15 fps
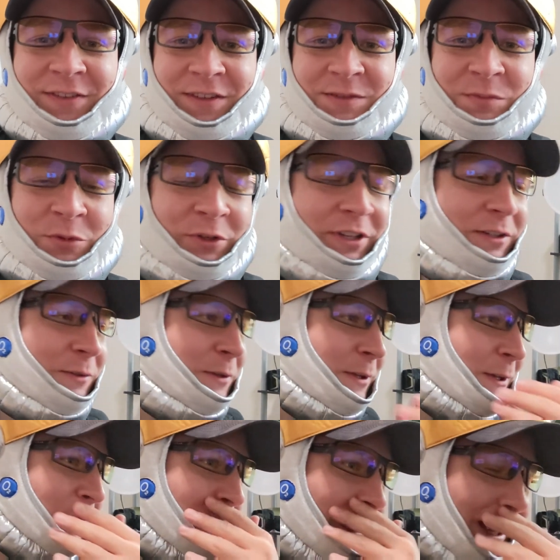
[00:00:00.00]
at this point.
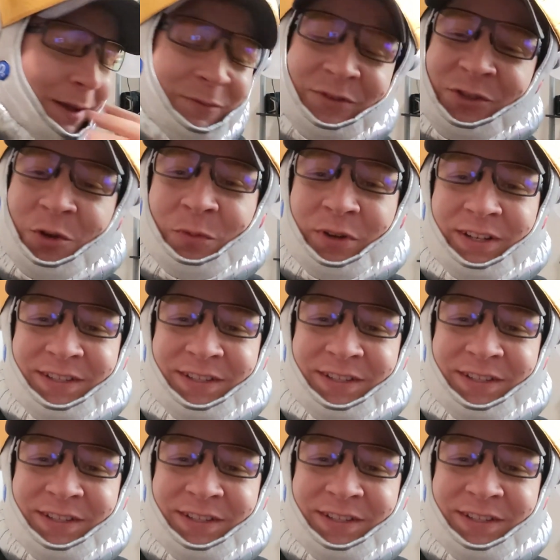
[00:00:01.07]
I'm super